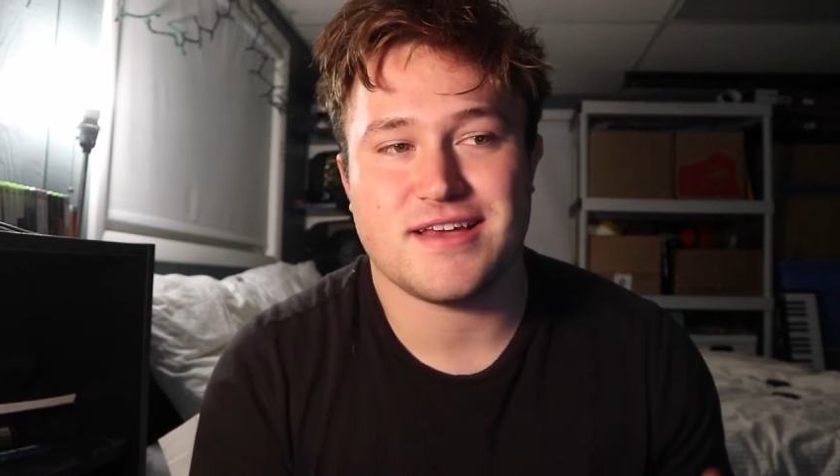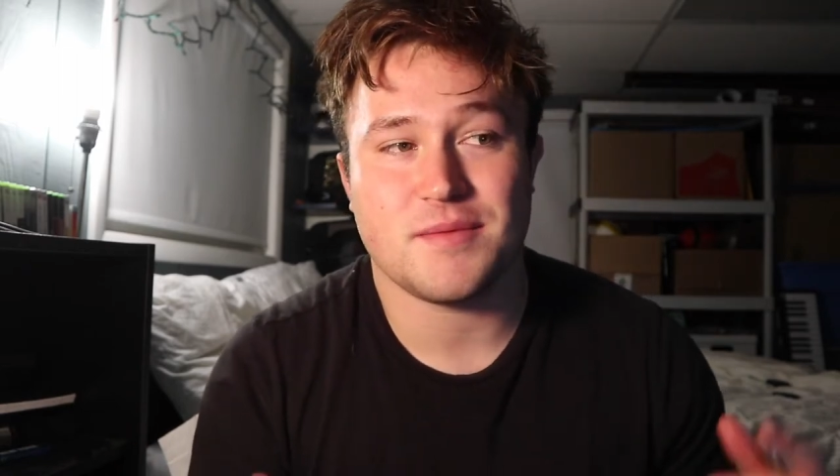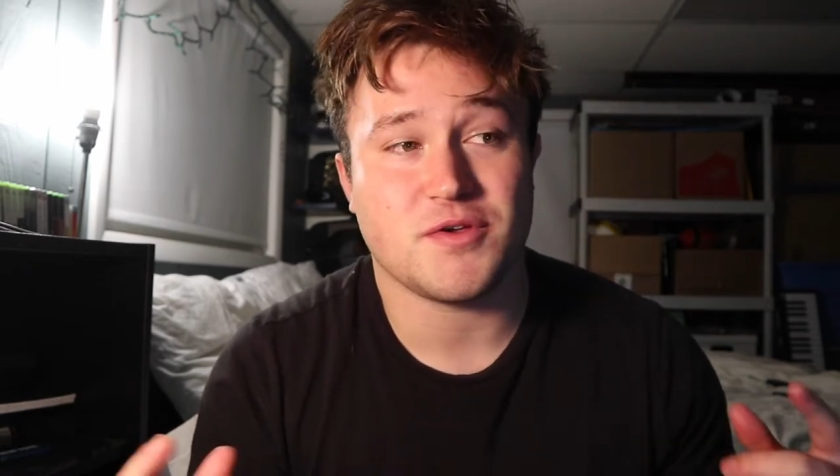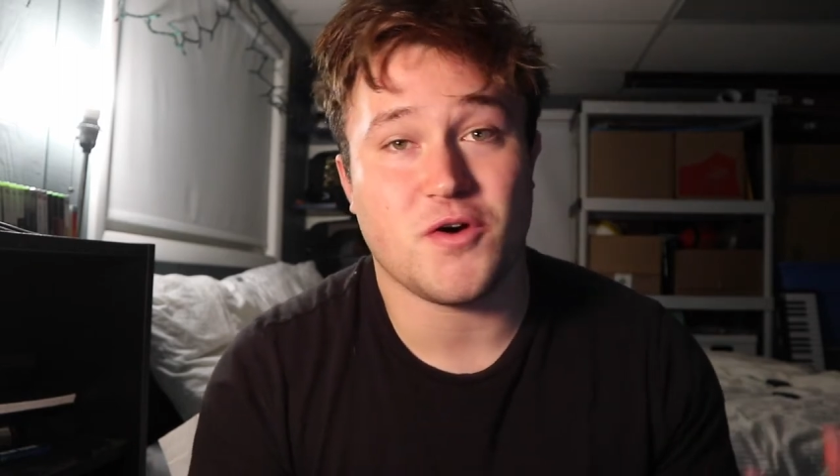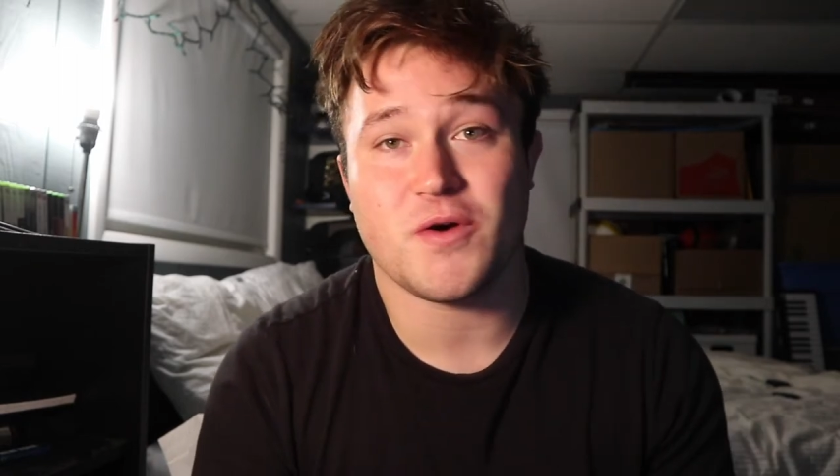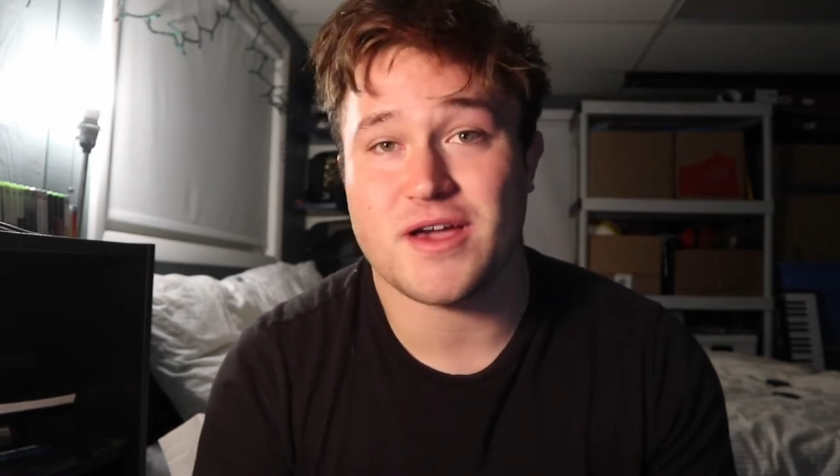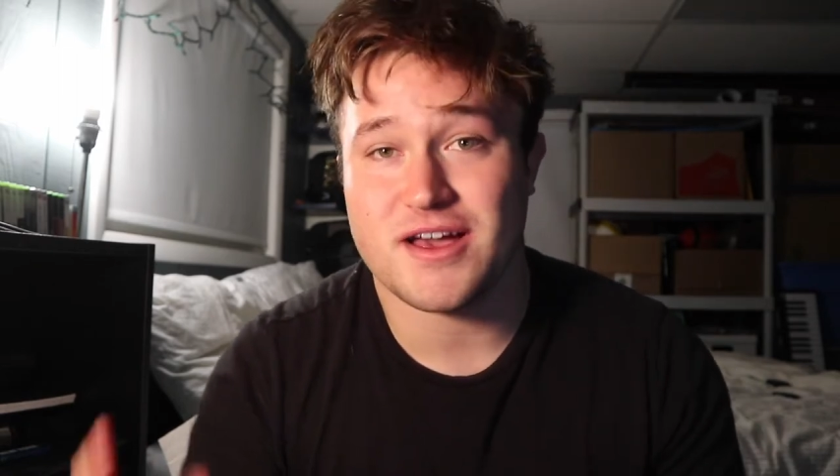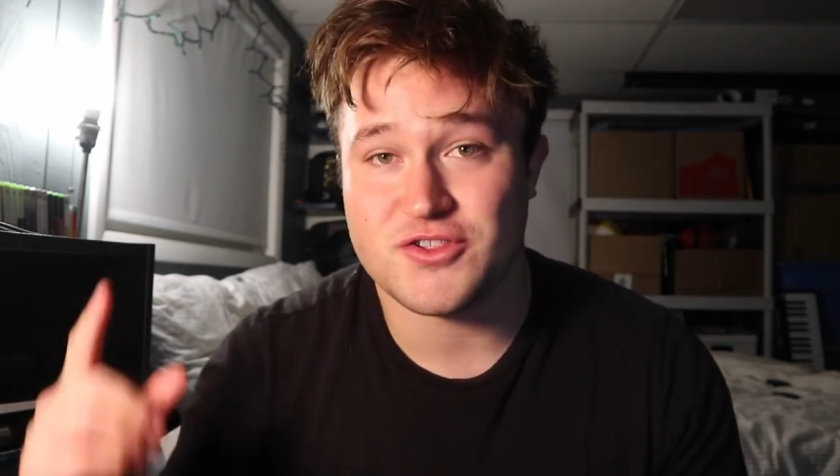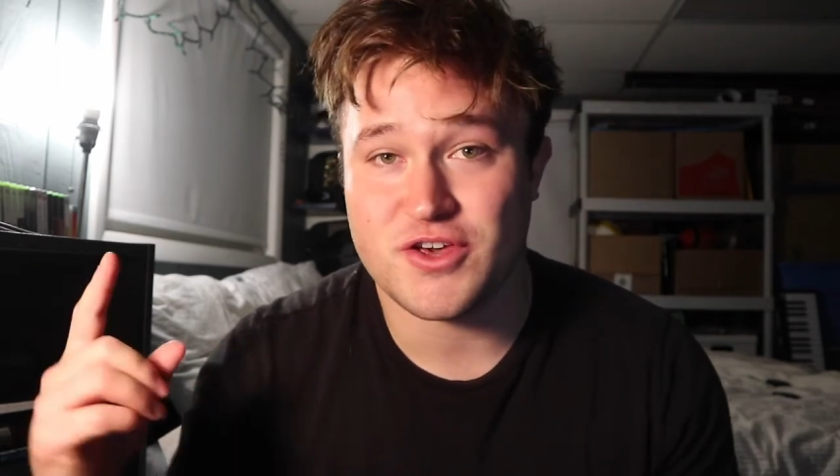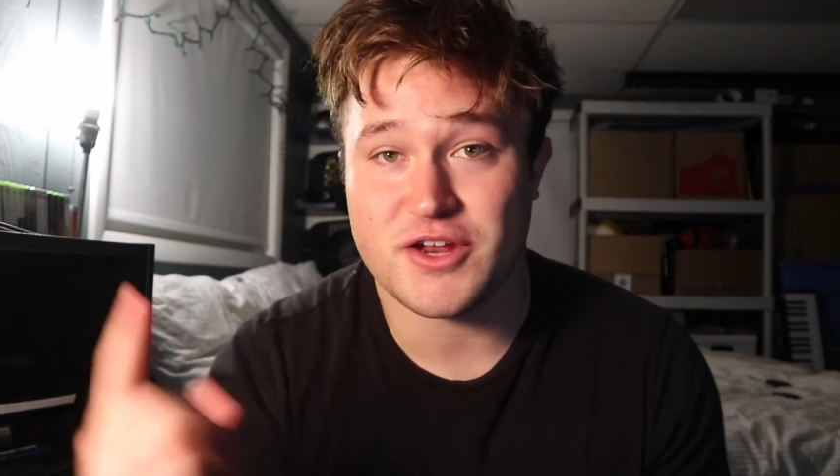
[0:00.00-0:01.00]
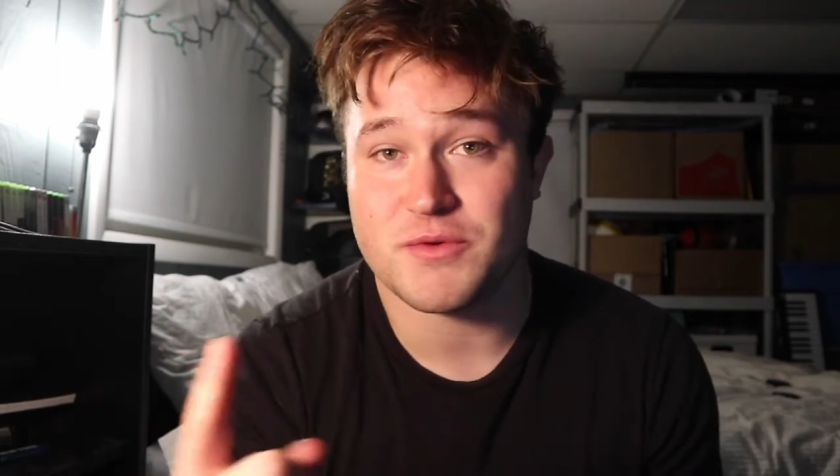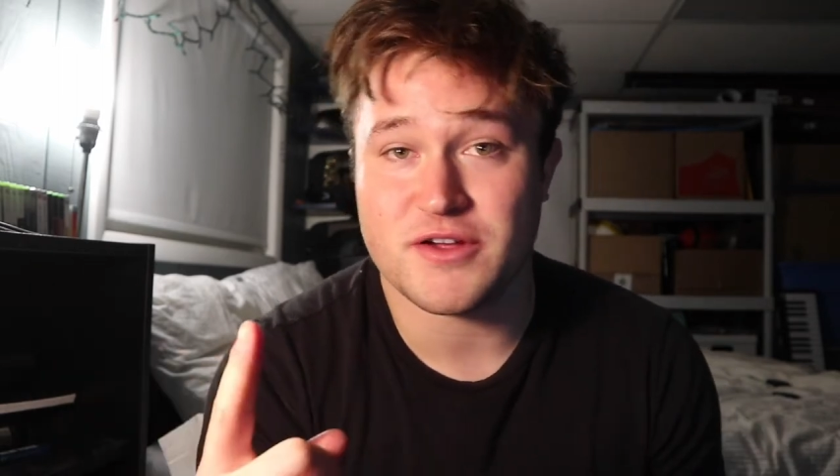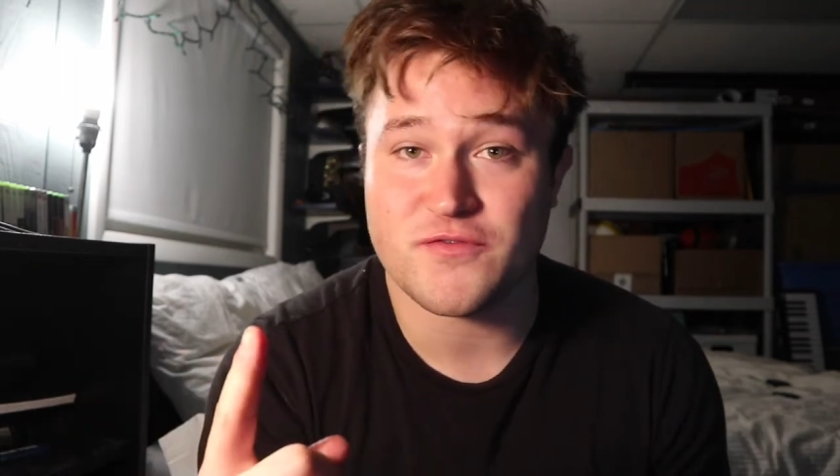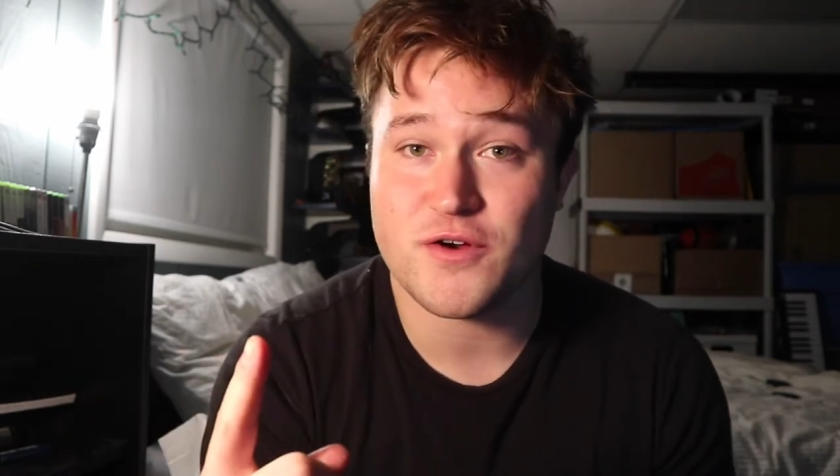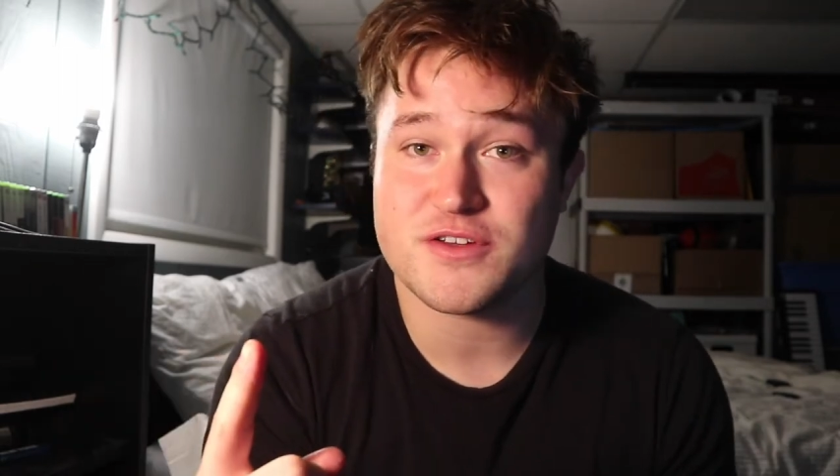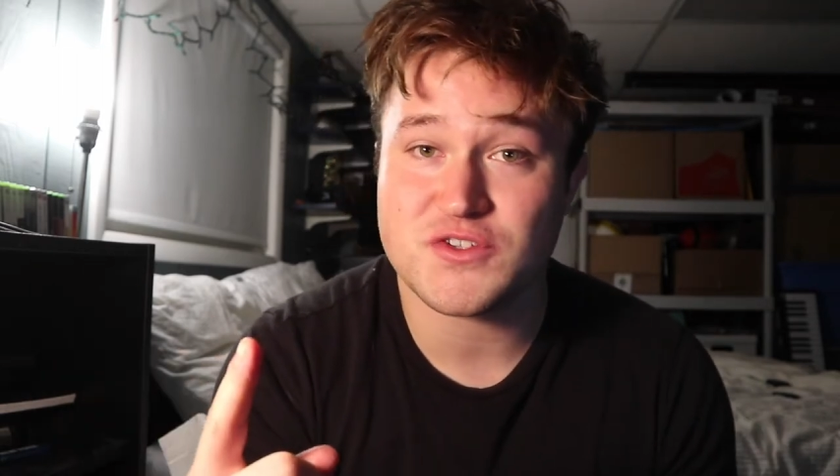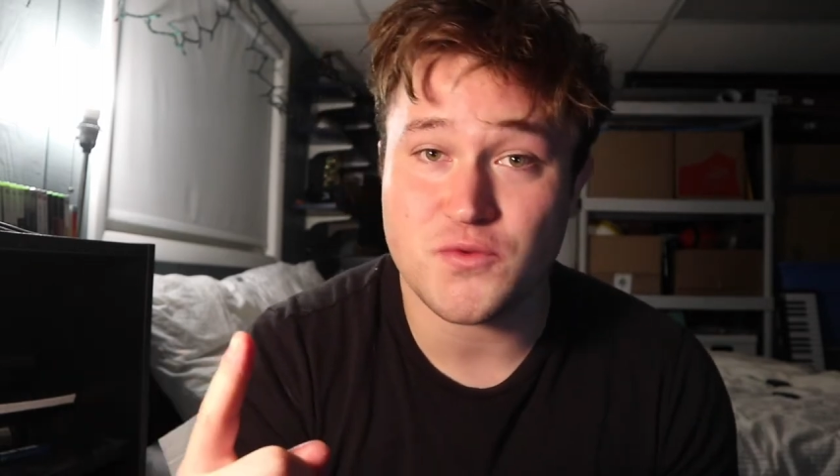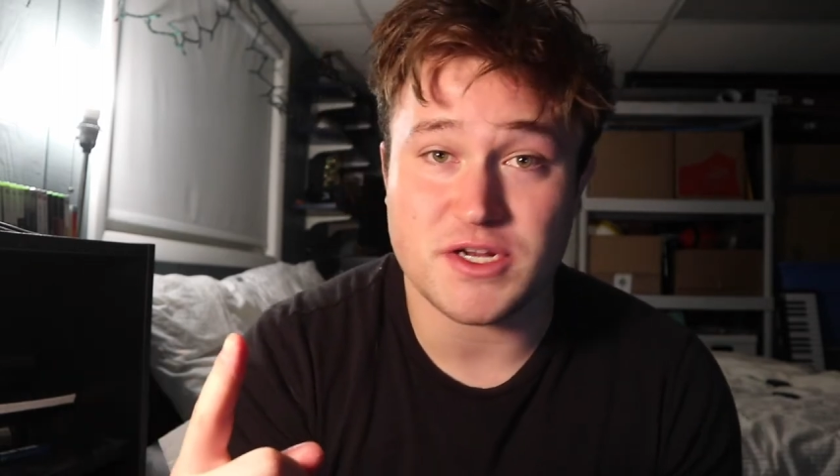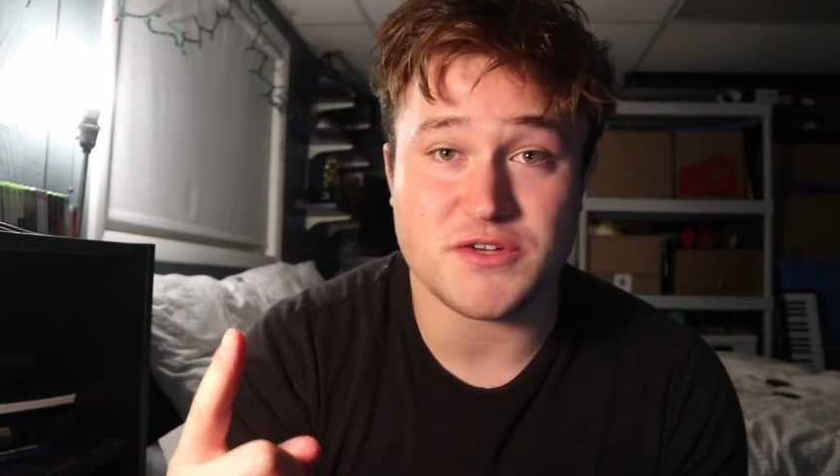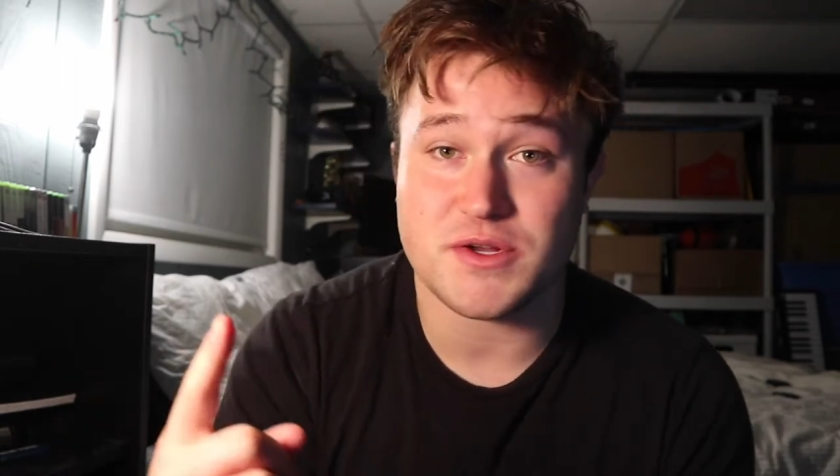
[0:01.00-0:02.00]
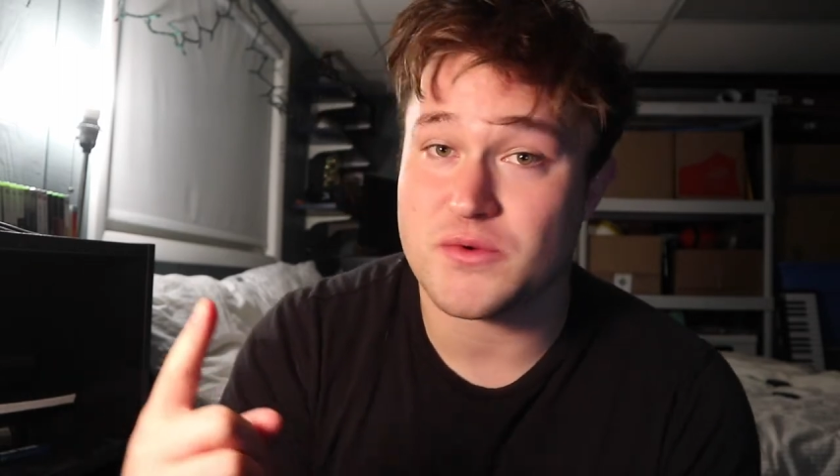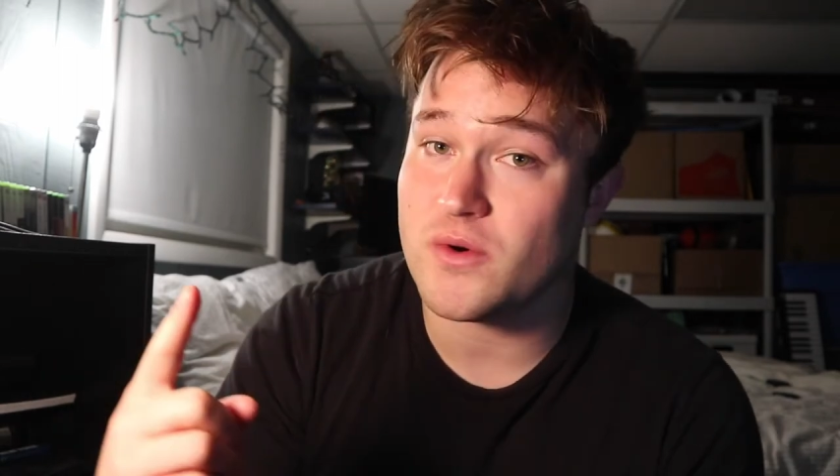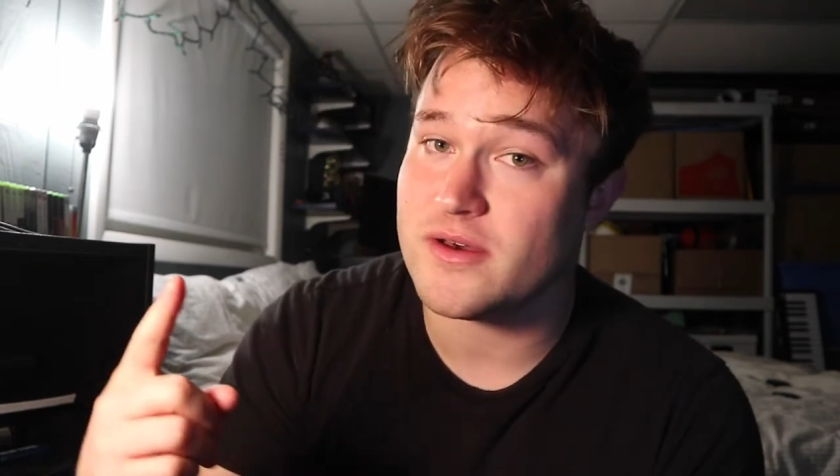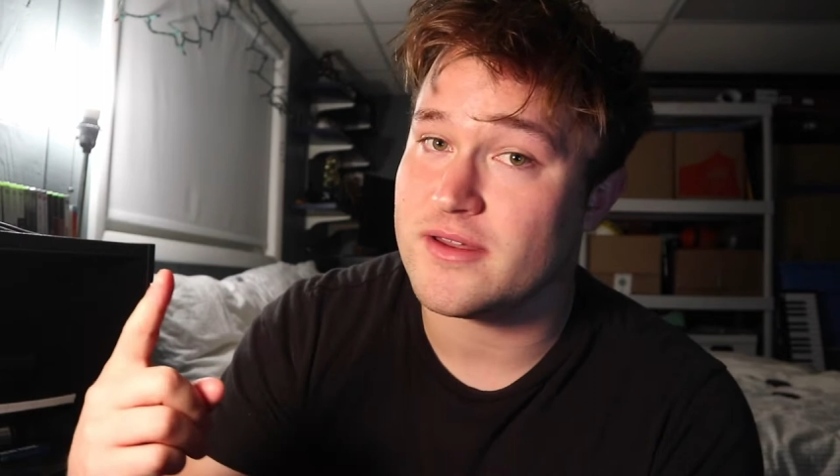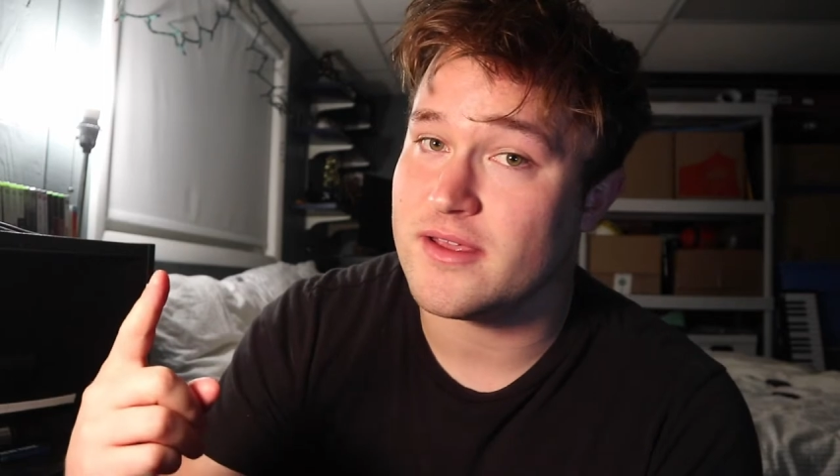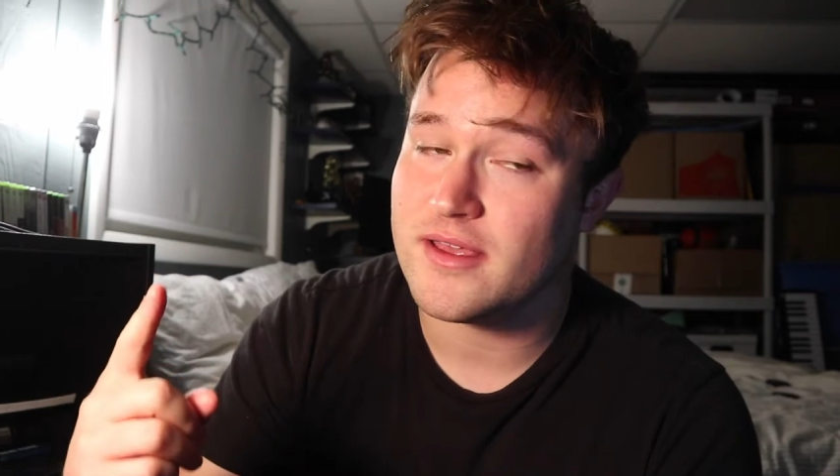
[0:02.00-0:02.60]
I'm going on January 1st, 2021.